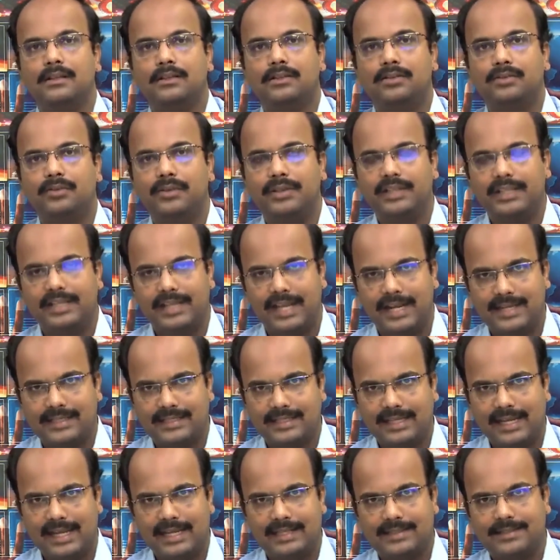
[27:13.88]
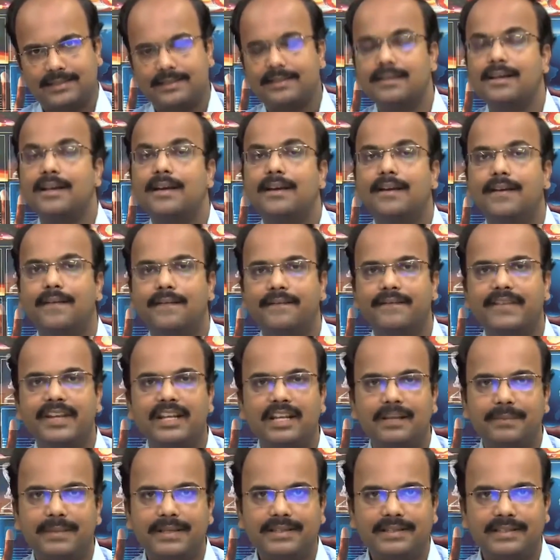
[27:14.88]
So, in the next class
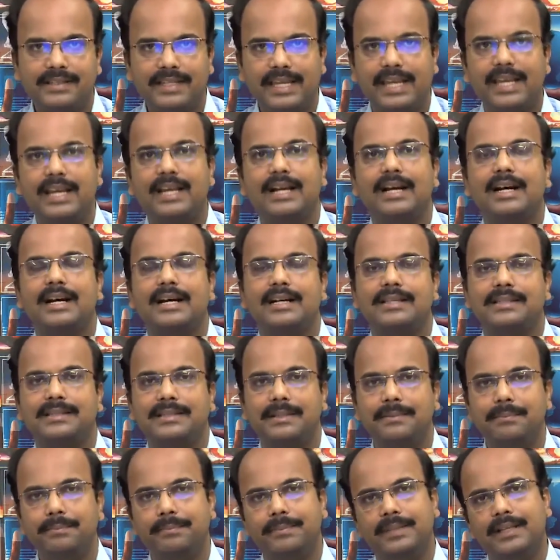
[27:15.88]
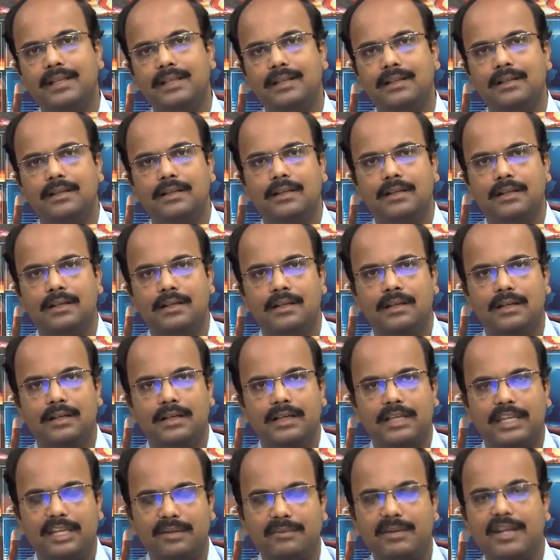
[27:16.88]
we will be seeing a simple
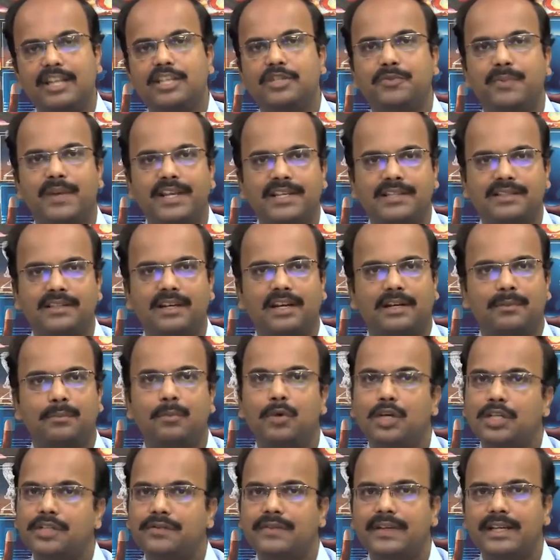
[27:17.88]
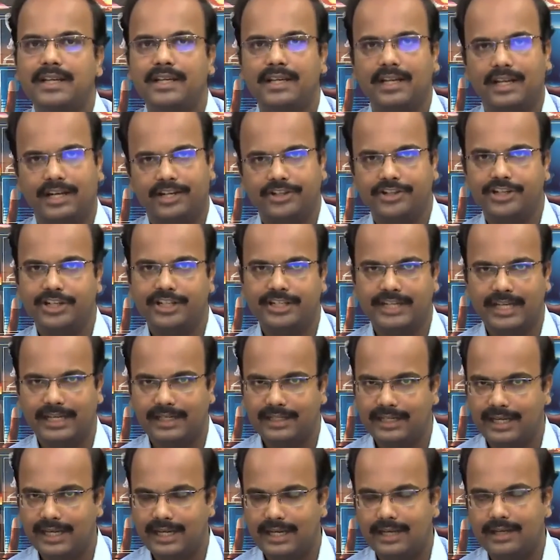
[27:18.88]
image based atmospheric correction
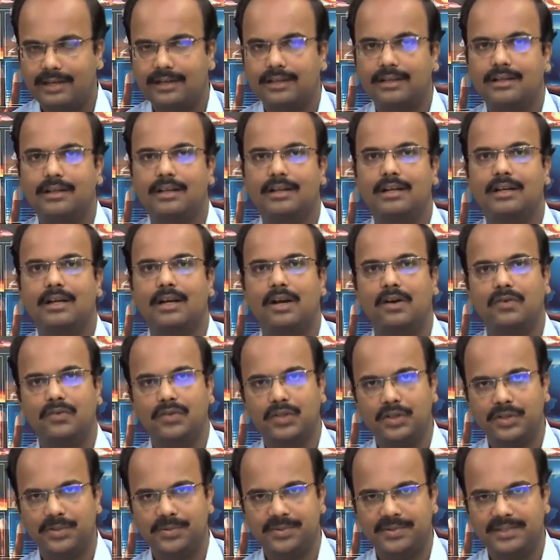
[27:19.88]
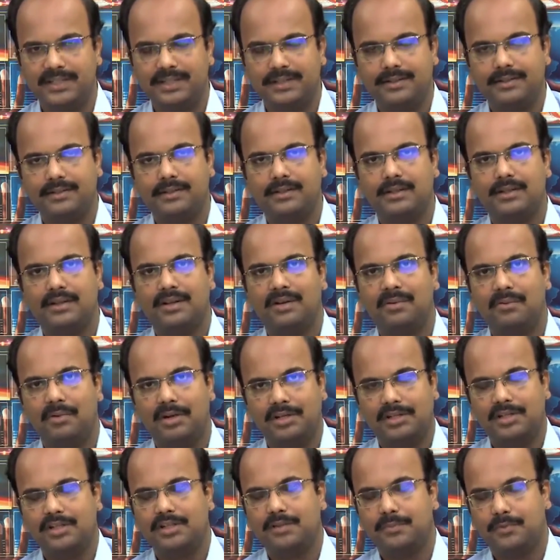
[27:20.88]
technique, how to use it,
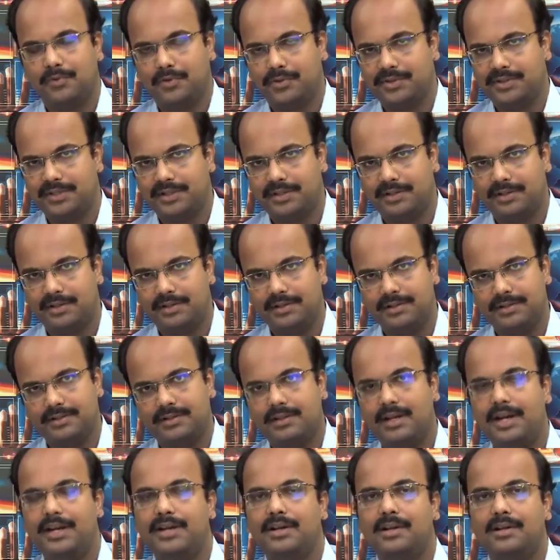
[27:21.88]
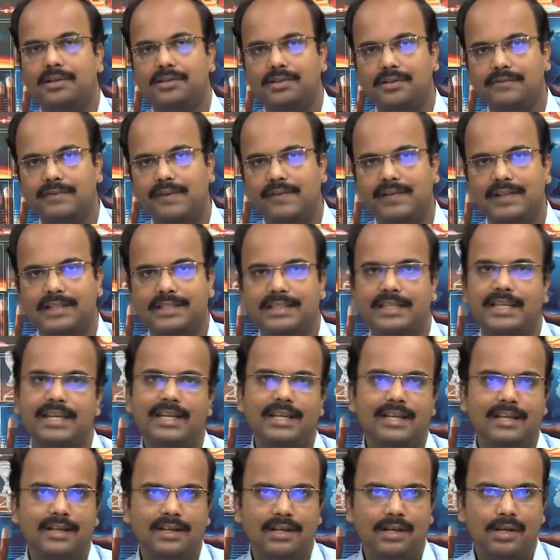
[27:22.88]
what are the pros and cons, and also we will
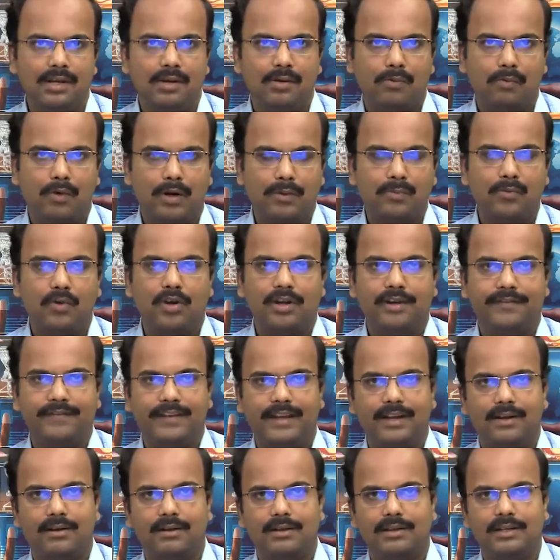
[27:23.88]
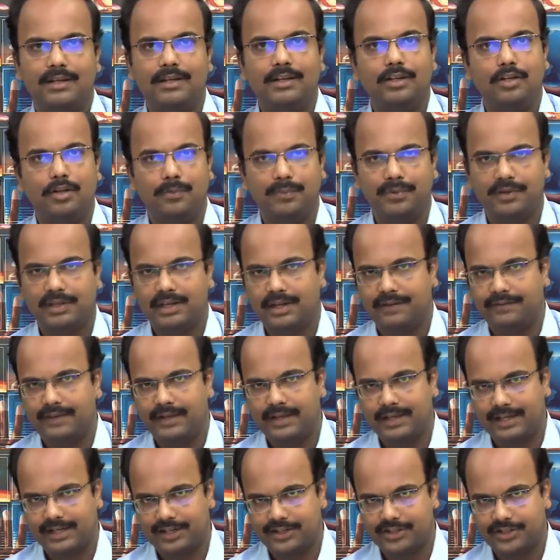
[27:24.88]
see one more effect called the
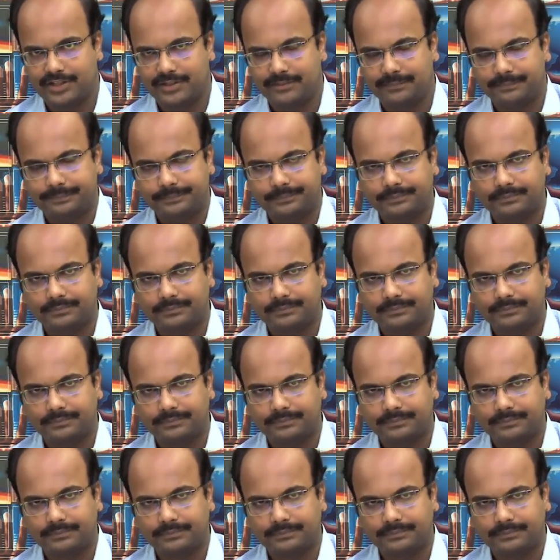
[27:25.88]
topographic correction.